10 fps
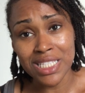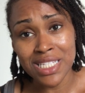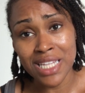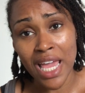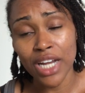
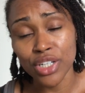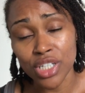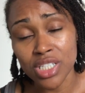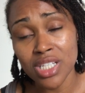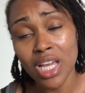
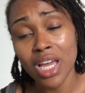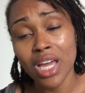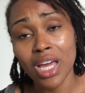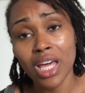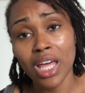standards
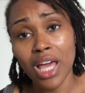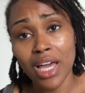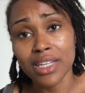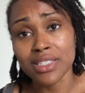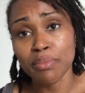
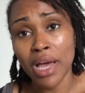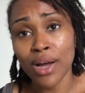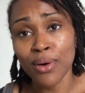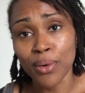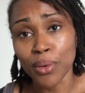as back
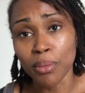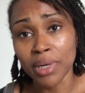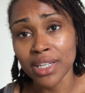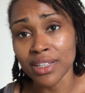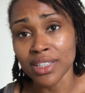home
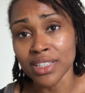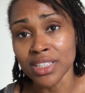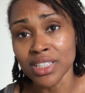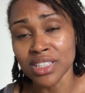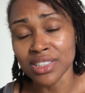
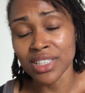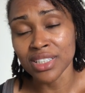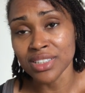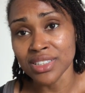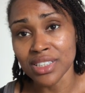
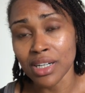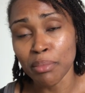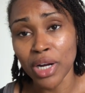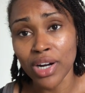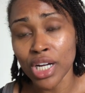in
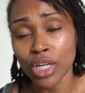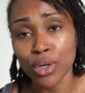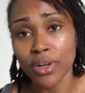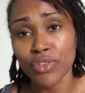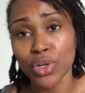America,
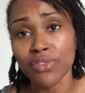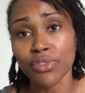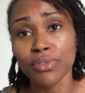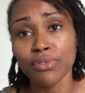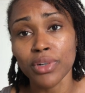or if you're
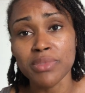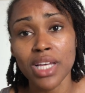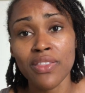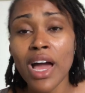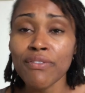from
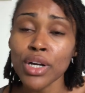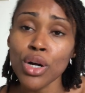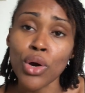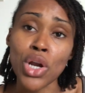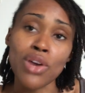South Africa
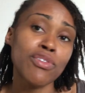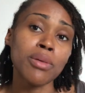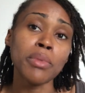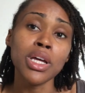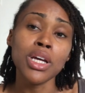or you're from
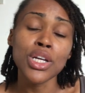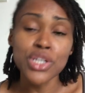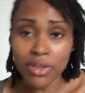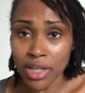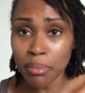
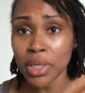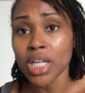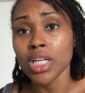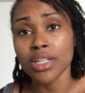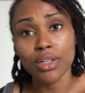Europe.
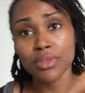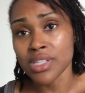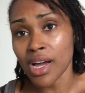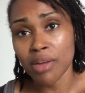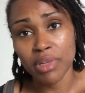No, it's
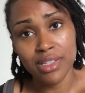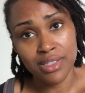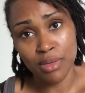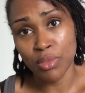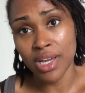not going to be the
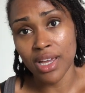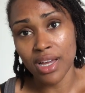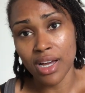same way.